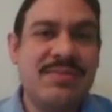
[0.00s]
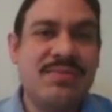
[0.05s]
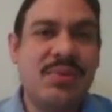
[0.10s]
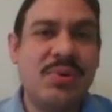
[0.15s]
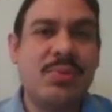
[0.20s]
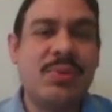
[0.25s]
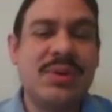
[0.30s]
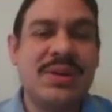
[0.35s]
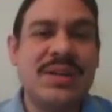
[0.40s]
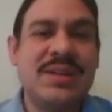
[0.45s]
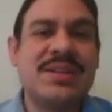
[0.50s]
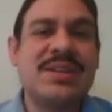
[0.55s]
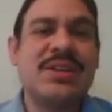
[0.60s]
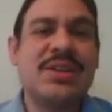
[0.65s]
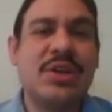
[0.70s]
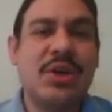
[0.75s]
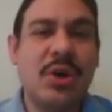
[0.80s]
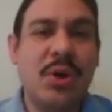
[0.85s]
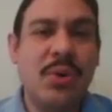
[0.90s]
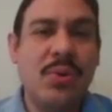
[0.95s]
for where it
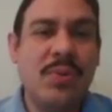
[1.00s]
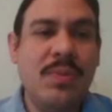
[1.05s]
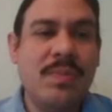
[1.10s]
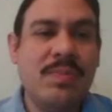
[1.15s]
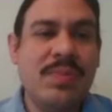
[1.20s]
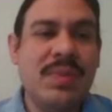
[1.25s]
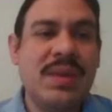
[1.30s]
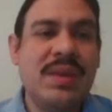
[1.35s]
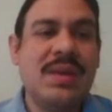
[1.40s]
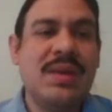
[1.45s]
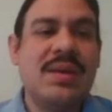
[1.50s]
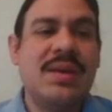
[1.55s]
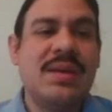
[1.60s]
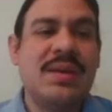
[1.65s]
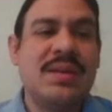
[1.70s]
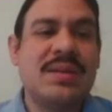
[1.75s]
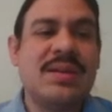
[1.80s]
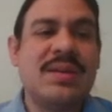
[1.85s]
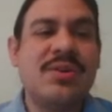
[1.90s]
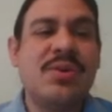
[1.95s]
can go.
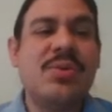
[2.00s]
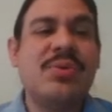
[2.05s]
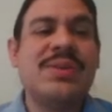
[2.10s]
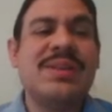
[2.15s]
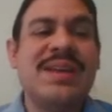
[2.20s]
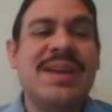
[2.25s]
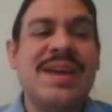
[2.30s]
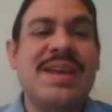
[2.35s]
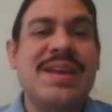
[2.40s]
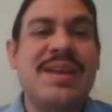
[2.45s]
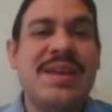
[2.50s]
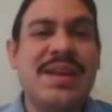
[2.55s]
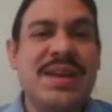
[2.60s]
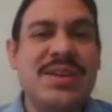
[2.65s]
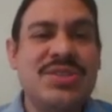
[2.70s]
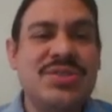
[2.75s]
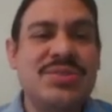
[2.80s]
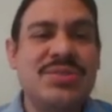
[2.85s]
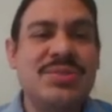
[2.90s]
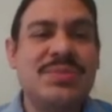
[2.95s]
It can go in the
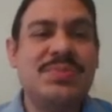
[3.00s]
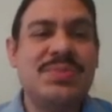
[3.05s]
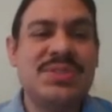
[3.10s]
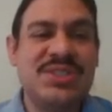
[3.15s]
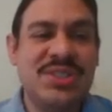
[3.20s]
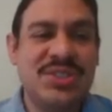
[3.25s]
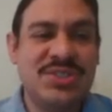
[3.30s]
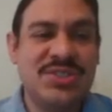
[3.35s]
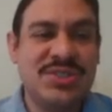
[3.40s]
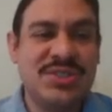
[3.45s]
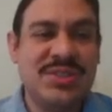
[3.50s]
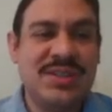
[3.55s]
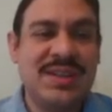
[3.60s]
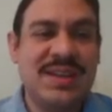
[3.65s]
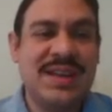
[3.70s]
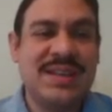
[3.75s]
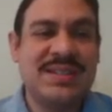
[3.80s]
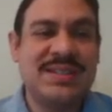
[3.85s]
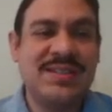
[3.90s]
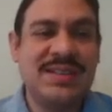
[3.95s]
initial position
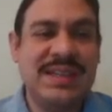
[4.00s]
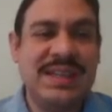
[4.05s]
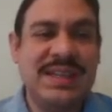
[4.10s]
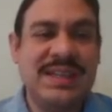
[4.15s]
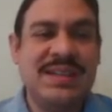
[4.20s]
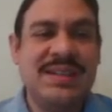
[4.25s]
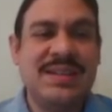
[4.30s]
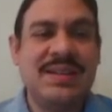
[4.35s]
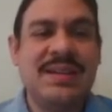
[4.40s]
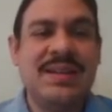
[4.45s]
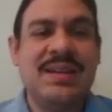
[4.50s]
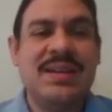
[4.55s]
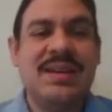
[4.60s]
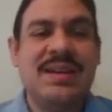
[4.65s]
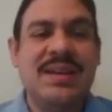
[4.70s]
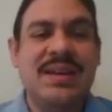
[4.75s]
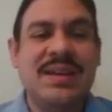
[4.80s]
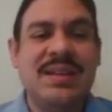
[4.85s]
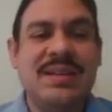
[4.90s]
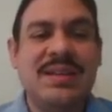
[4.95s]
as a lead,
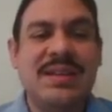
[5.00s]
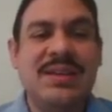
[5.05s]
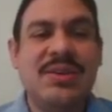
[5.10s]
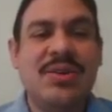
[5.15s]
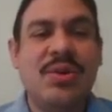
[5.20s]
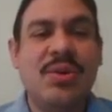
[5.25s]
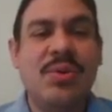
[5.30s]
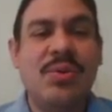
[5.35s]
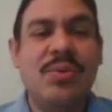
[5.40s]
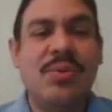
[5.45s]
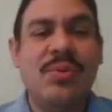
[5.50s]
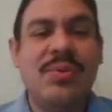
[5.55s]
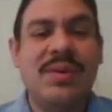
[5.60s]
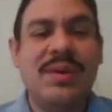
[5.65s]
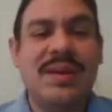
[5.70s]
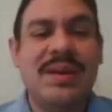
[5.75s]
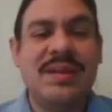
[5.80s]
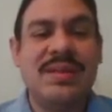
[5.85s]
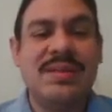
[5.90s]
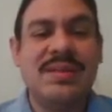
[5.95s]
it can go
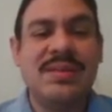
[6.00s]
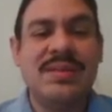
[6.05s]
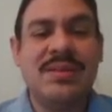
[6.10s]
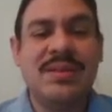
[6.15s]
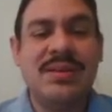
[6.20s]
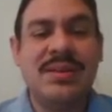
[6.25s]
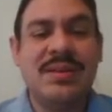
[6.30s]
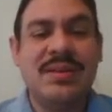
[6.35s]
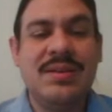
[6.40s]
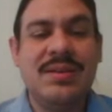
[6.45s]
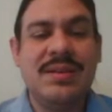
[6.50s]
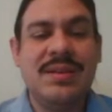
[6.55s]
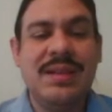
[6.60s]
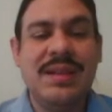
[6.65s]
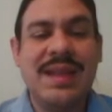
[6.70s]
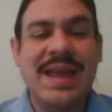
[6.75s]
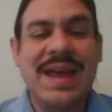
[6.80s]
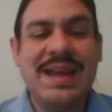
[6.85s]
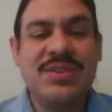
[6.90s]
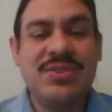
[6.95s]
in the
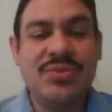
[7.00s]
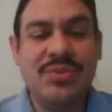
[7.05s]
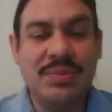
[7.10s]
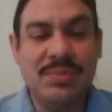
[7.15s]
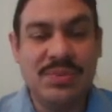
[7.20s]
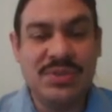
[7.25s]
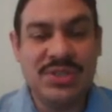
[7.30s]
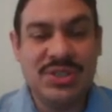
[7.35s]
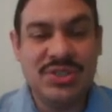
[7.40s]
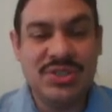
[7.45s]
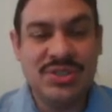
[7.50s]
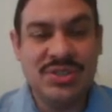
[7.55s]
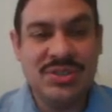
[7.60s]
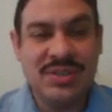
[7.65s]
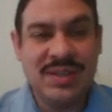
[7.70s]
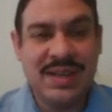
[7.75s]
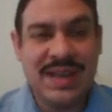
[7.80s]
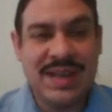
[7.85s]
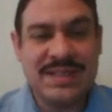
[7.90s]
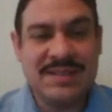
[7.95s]
lateral
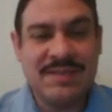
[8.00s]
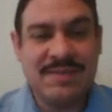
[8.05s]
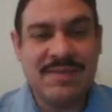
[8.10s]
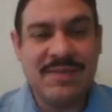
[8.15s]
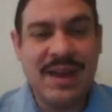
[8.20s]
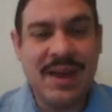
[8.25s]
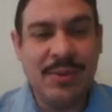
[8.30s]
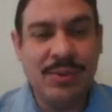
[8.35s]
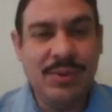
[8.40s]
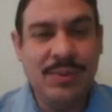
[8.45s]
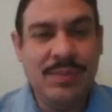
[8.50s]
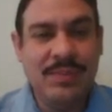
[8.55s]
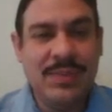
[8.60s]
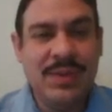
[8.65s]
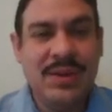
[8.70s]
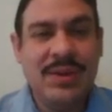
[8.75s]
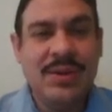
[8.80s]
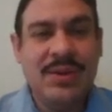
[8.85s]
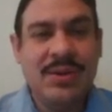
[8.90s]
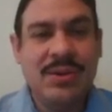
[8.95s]
position as a vowel,
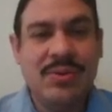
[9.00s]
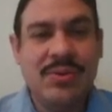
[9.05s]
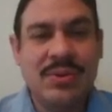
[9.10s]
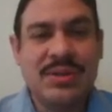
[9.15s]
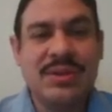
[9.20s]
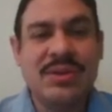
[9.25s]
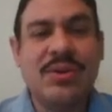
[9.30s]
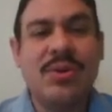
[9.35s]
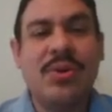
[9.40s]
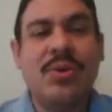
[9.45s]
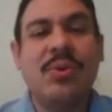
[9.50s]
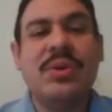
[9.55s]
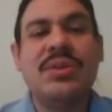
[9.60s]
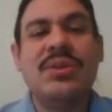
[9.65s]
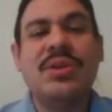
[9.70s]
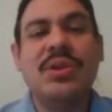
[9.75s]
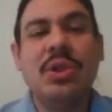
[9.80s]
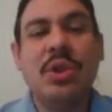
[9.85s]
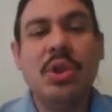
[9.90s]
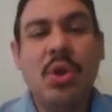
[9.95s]
or it can go in
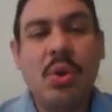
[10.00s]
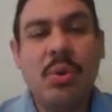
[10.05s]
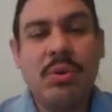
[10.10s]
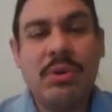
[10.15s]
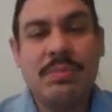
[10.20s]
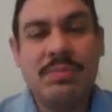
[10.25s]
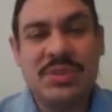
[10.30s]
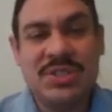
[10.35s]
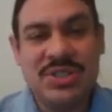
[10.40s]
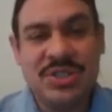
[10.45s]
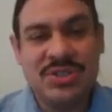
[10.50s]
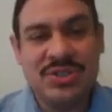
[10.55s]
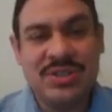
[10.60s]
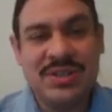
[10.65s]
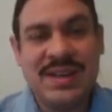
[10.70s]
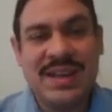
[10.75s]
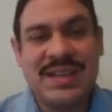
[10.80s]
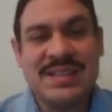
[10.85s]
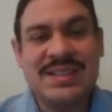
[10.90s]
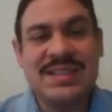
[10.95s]
the lower
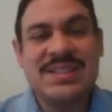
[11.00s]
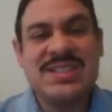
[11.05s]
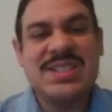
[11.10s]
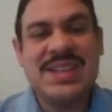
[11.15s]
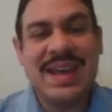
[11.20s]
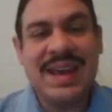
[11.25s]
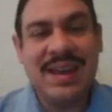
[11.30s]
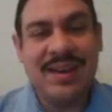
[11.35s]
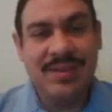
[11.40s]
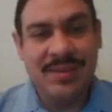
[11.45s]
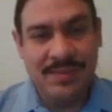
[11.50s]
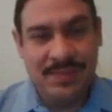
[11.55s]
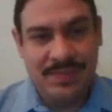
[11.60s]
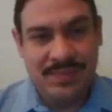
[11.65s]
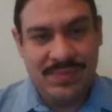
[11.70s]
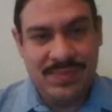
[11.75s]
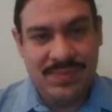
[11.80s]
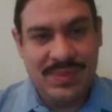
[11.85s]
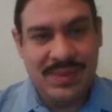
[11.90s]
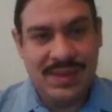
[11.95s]
position as a tail.
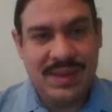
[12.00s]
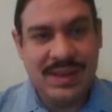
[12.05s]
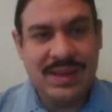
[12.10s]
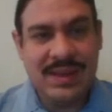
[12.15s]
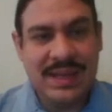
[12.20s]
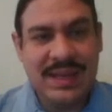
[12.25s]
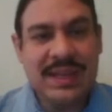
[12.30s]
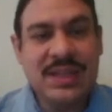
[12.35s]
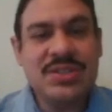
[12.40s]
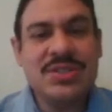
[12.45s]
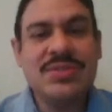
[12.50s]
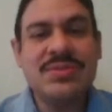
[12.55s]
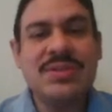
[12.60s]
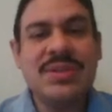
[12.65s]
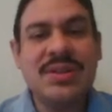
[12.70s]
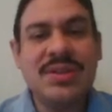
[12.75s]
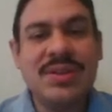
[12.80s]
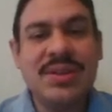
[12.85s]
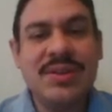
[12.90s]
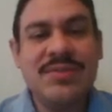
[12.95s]
And each of the
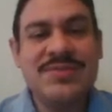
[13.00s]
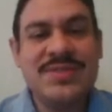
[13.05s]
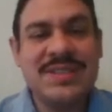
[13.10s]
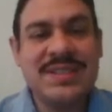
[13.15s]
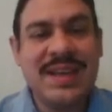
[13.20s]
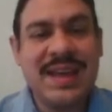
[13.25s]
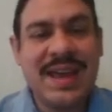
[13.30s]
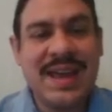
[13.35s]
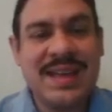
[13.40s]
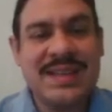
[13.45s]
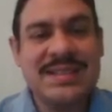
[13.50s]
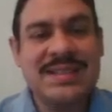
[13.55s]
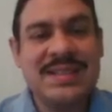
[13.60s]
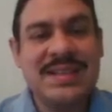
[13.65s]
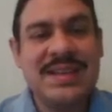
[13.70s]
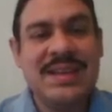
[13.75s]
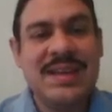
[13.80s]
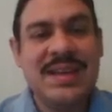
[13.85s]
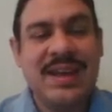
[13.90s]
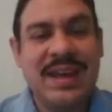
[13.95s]
glyphs has
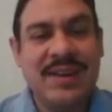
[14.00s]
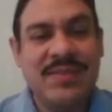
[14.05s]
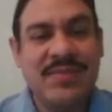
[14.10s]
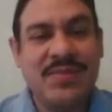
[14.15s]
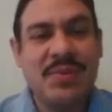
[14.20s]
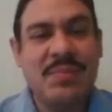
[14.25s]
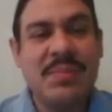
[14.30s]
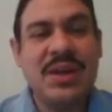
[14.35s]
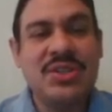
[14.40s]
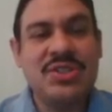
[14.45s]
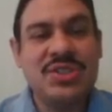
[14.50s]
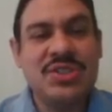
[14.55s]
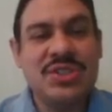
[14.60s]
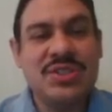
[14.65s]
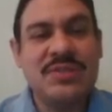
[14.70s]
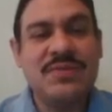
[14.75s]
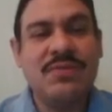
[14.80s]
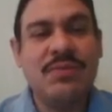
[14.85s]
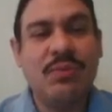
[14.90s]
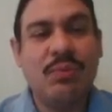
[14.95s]
information
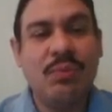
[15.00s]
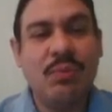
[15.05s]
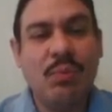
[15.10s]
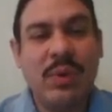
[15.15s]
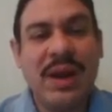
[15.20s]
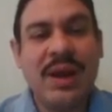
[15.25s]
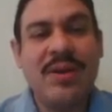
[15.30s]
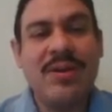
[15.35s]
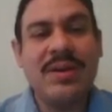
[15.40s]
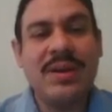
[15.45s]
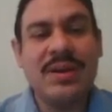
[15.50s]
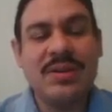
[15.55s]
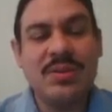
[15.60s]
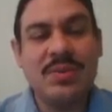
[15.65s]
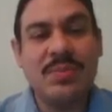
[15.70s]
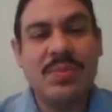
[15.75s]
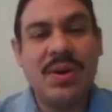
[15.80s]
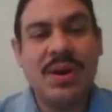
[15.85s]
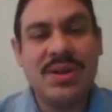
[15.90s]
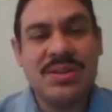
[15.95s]
of where it
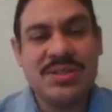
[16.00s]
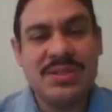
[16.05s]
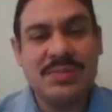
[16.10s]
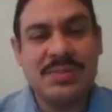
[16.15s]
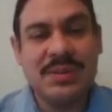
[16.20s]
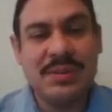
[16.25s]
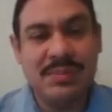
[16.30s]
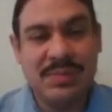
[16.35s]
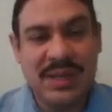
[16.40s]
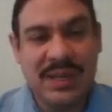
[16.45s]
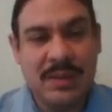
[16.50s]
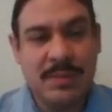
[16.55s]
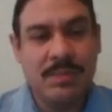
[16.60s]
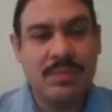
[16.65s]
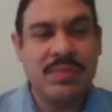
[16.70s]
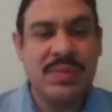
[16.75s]
could possibly be.